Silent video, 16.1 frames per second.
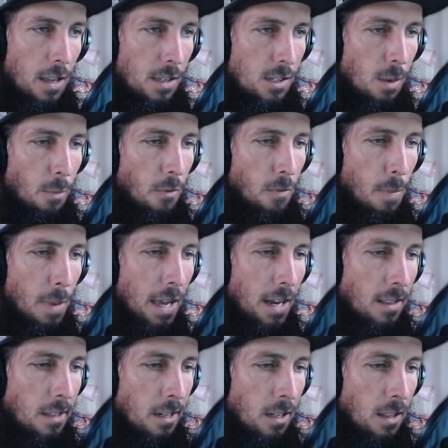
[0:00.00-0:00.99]
Some of them
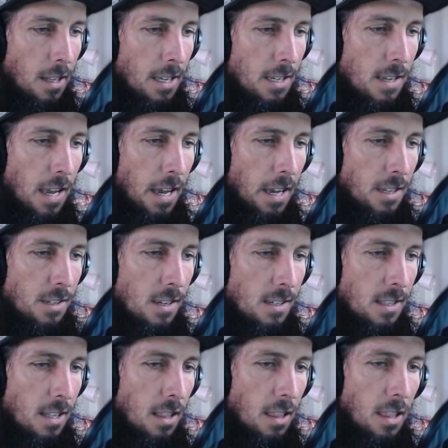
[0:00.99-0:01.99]
had a little less
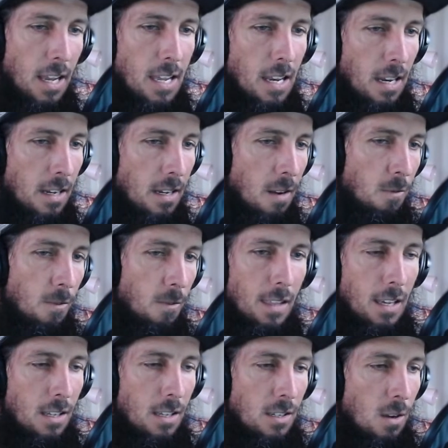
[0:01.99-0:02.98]
access to light and different
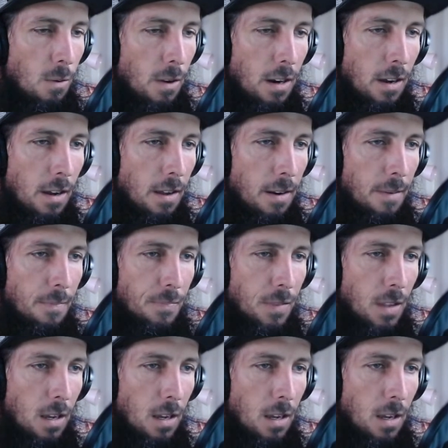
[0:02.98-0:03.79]
things going on.